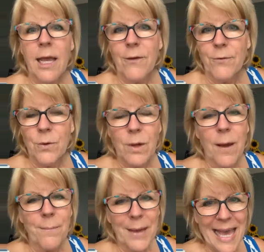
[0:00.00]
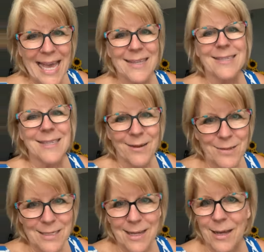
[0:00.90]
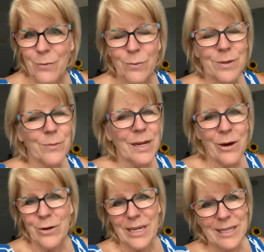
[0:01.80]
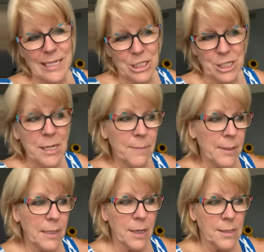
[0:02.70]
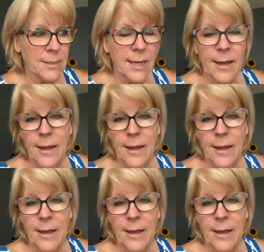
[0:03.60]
if you come past 7:10, we, we aren't going to let you in because